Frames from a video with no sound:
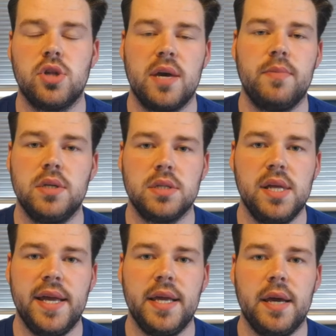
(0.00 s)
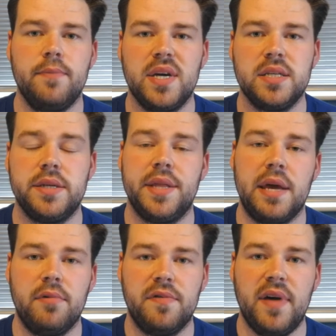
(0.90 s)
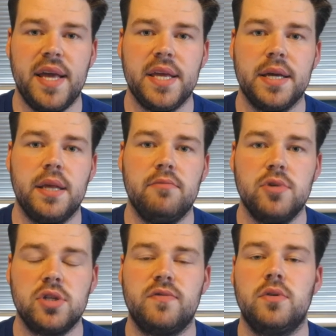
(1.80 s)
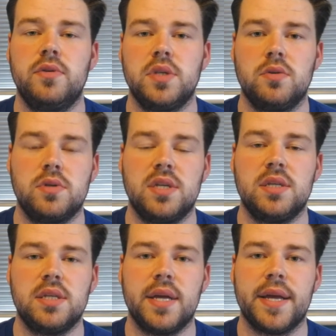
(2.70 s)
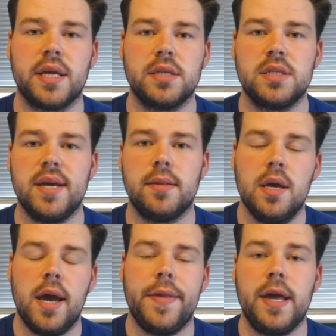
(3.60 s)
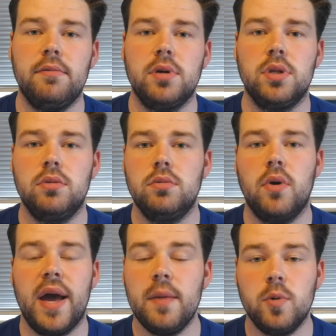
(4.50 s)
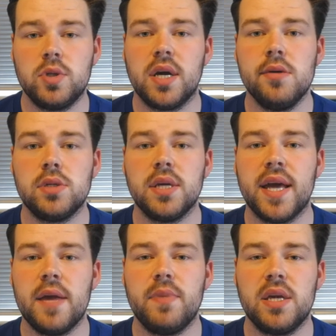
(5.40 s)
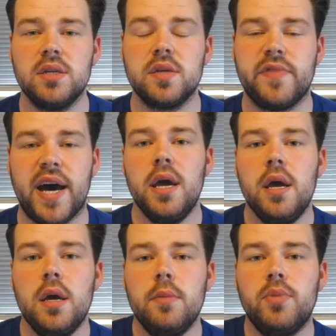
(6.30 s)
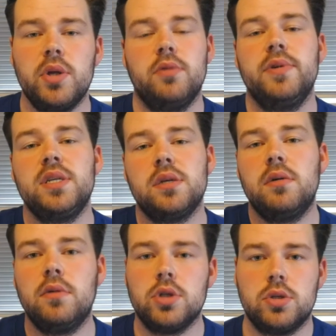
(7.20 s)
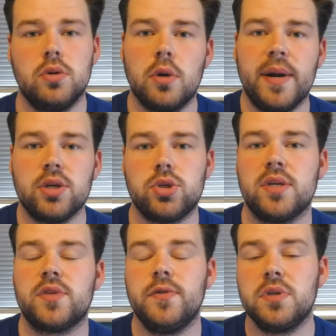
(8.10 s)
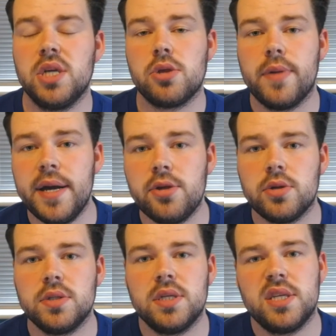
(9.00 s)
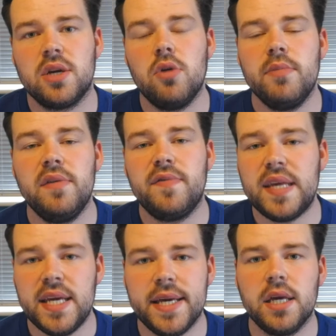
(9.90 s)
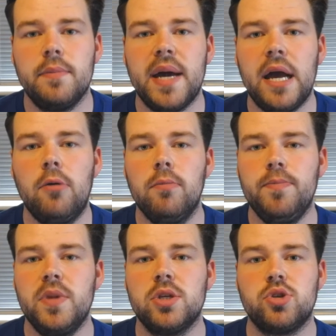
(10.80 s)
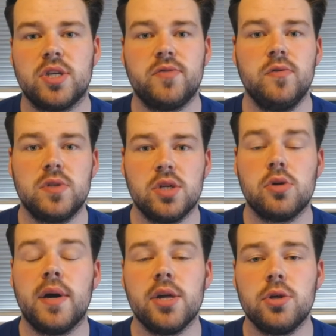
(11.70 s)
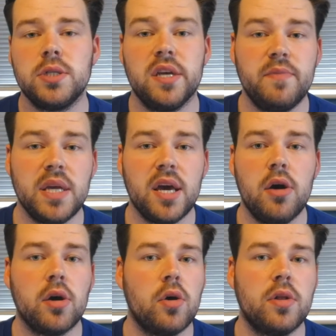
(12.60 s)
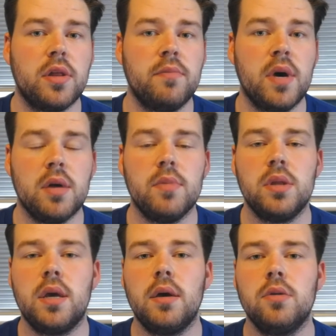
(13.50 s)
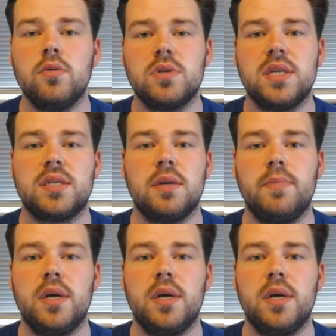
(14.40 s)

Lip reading: Champions League, and basically they were fake and it was for his autistic son and they were not able to go to the game because of that. But the reason I want to talk about stressful situations is it got me thinking about the stressful situations that have been going on at the moment that an autistic